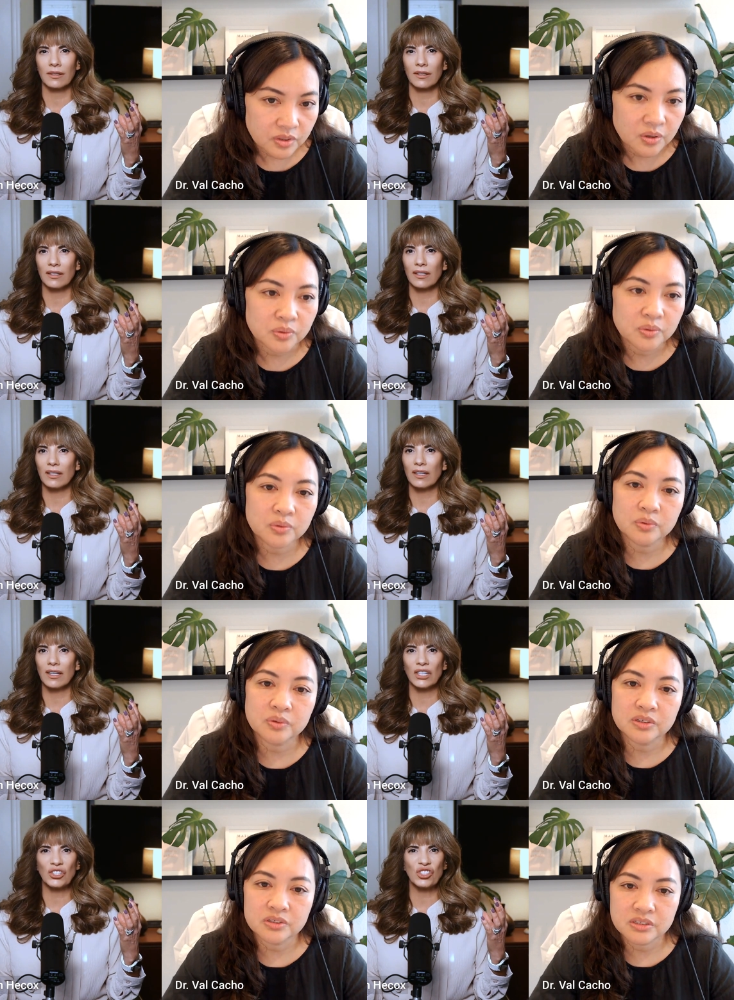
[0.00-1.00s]
Speaker 1: Oh,
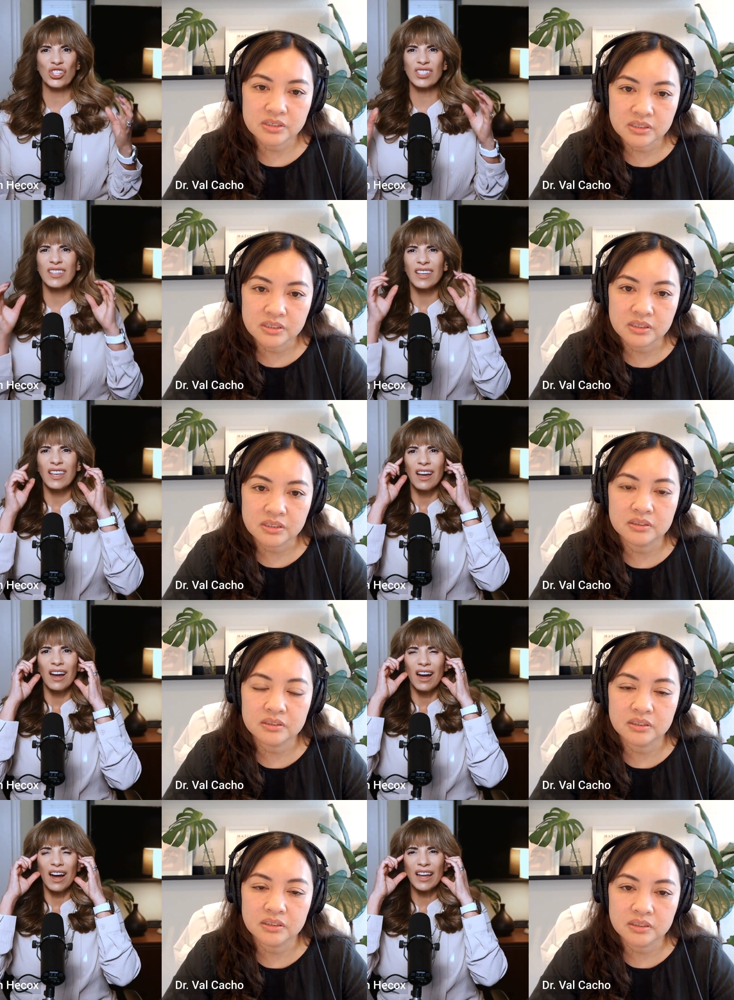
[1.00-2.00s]
it's just
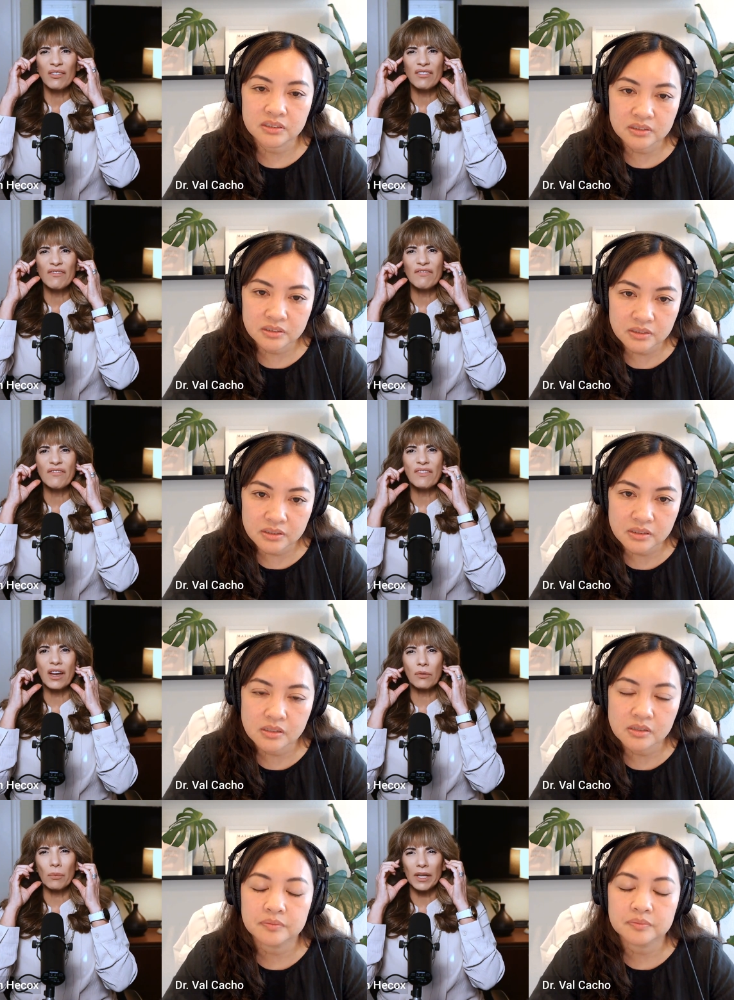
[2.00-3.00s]
yeah. I would
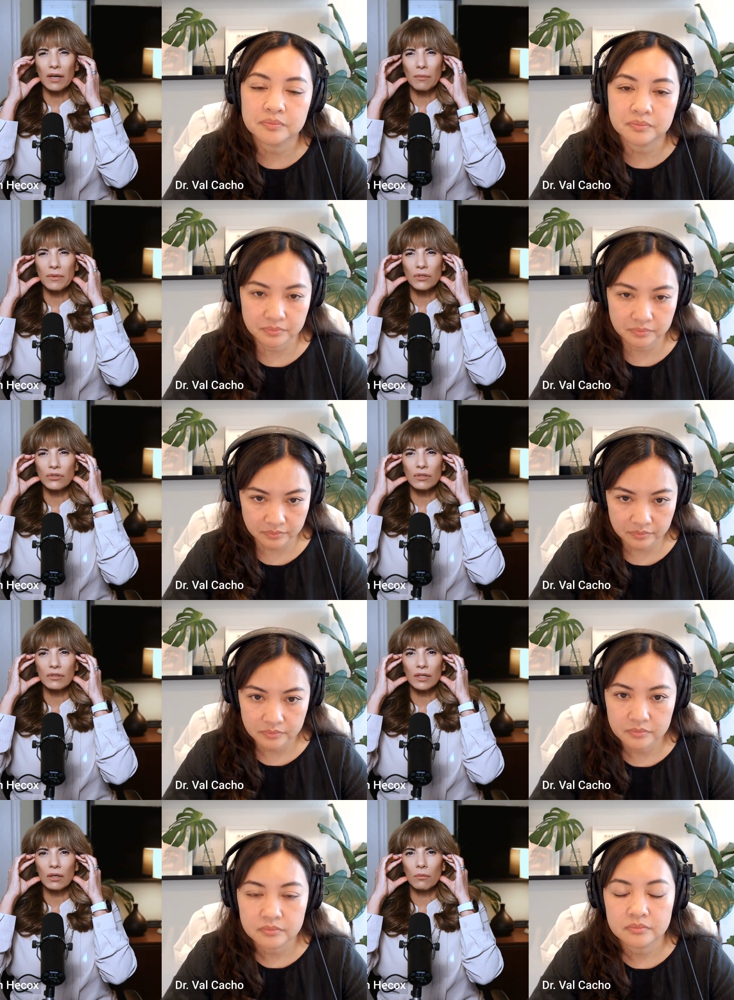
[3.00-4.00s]
I'd wake up and it's
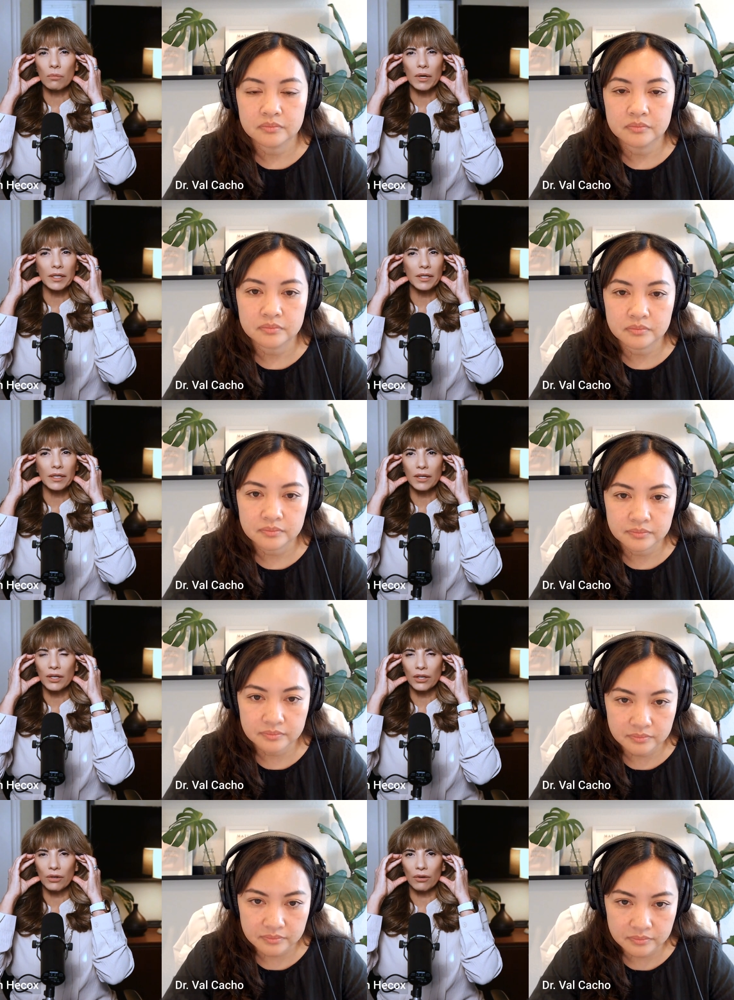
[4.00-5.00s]
just like right
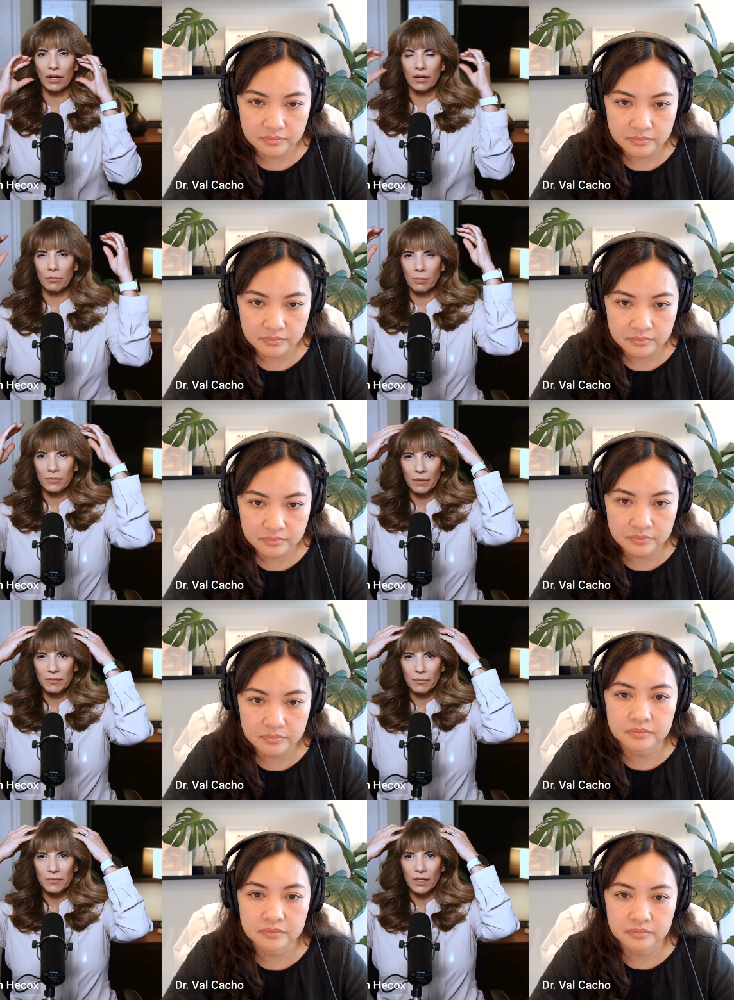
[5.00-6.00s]
here and up
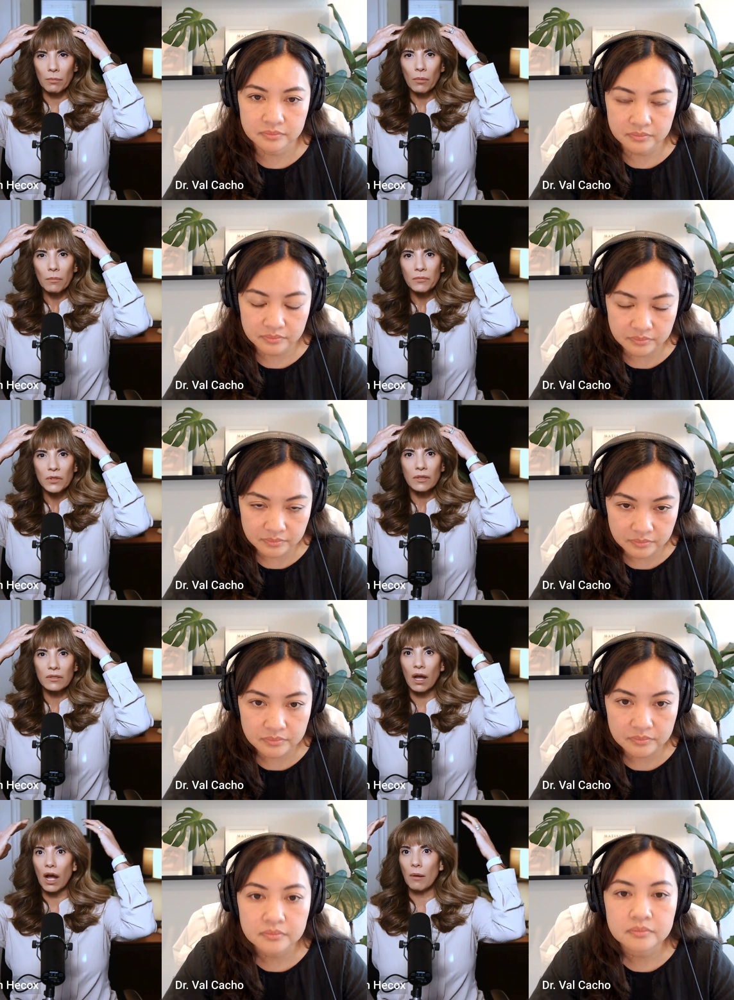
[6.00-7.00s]
sometimes up to the
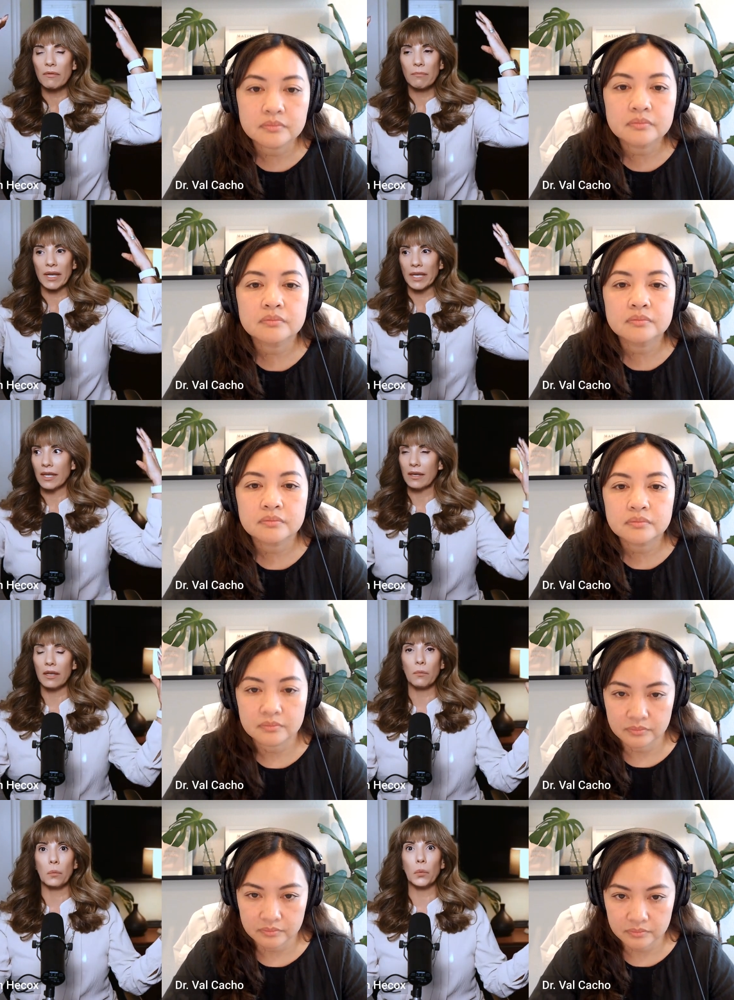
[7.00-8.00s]
top of my head
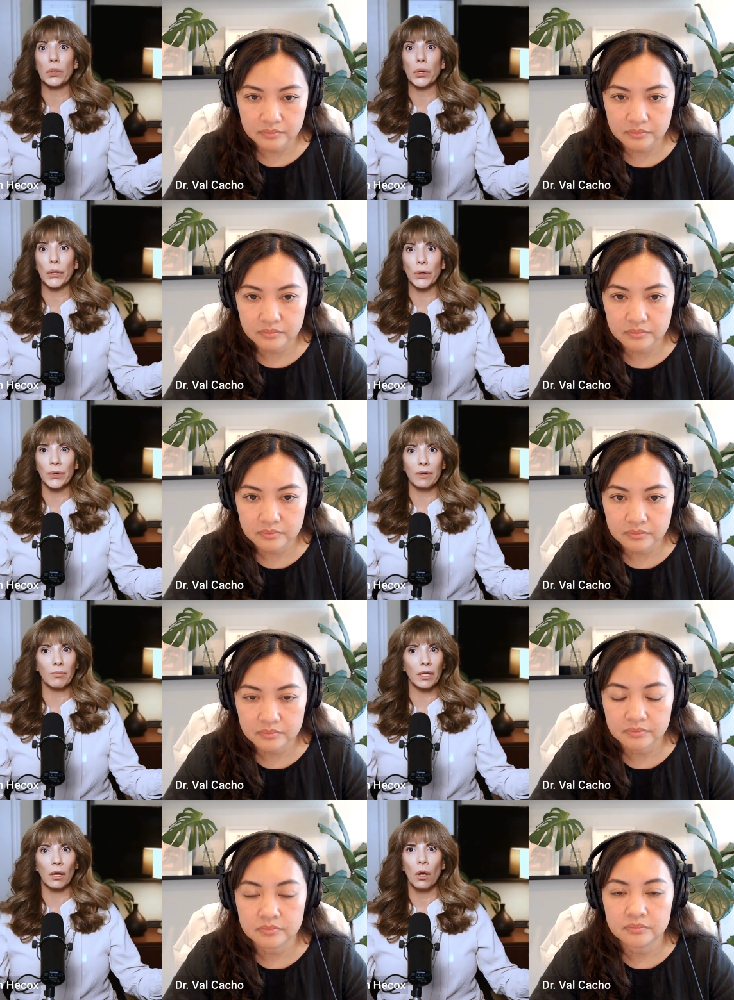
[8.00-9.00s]
it would hurt.
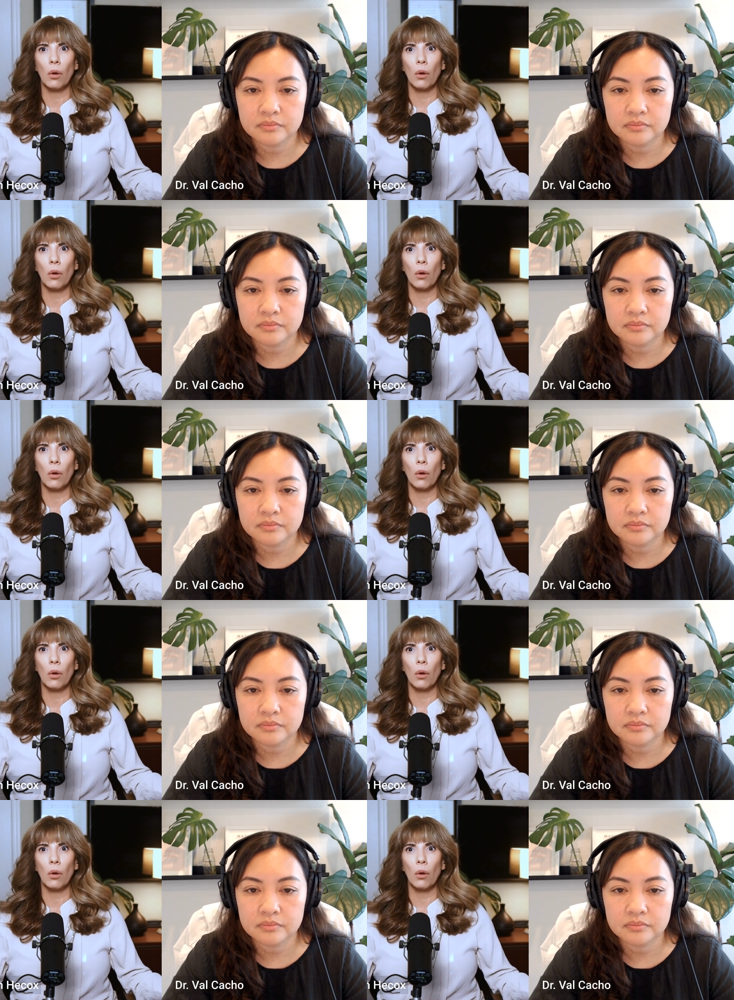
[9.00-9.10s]
I'm like,